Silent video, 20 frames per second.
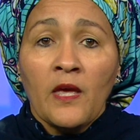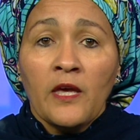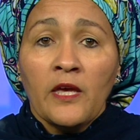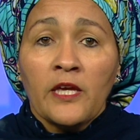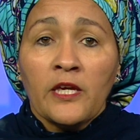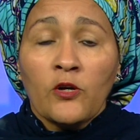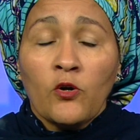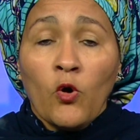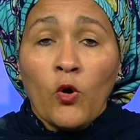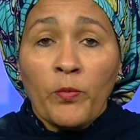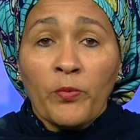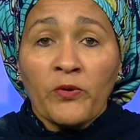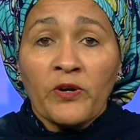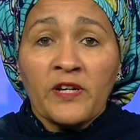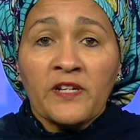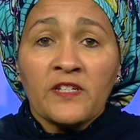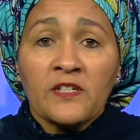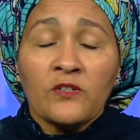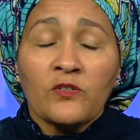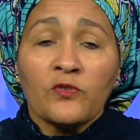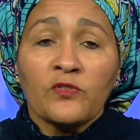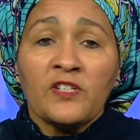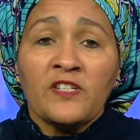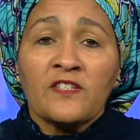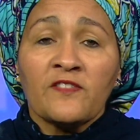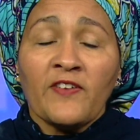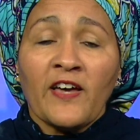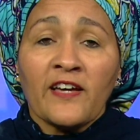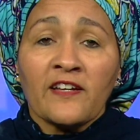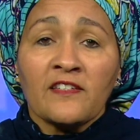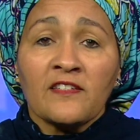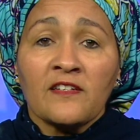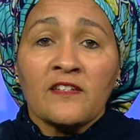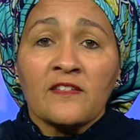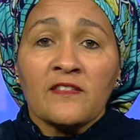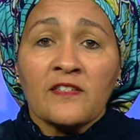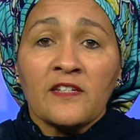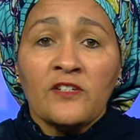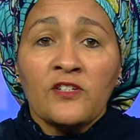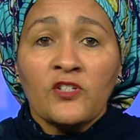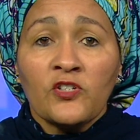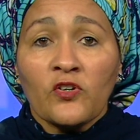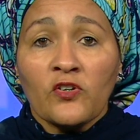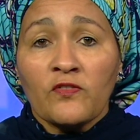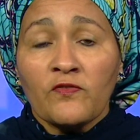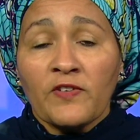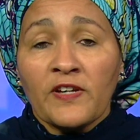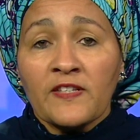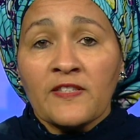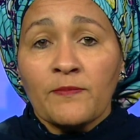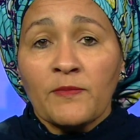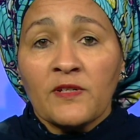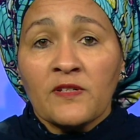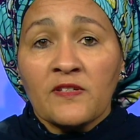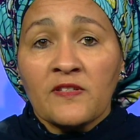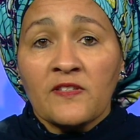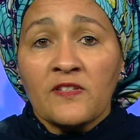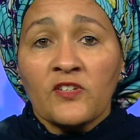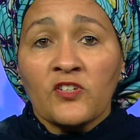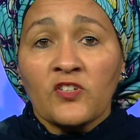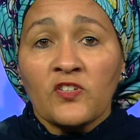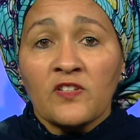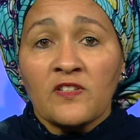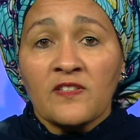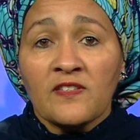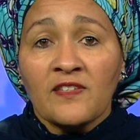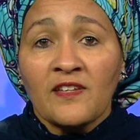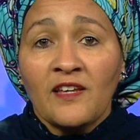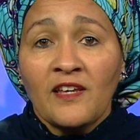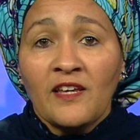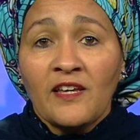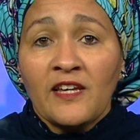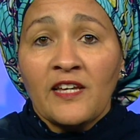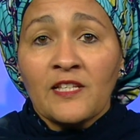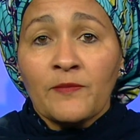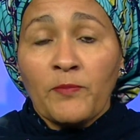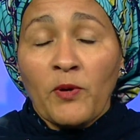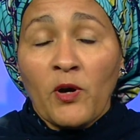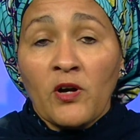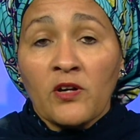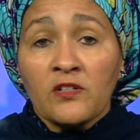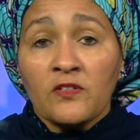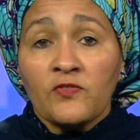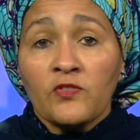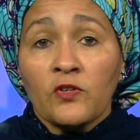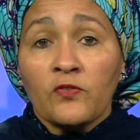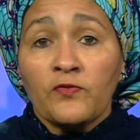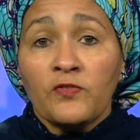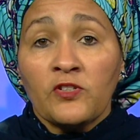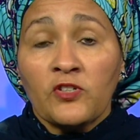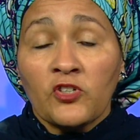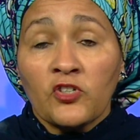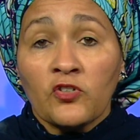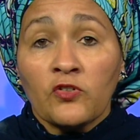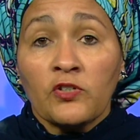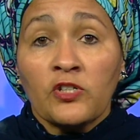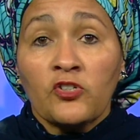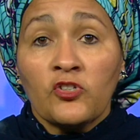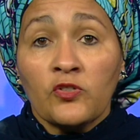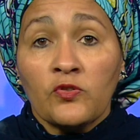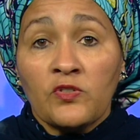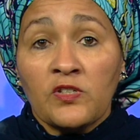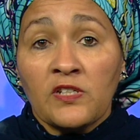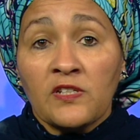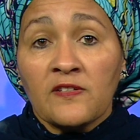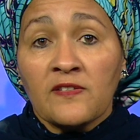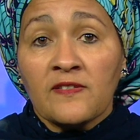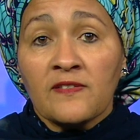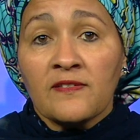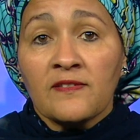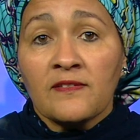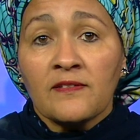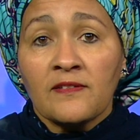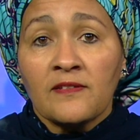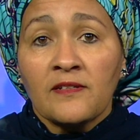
Incorporating all these factors into your investment decisions is part of your fiduciary duties.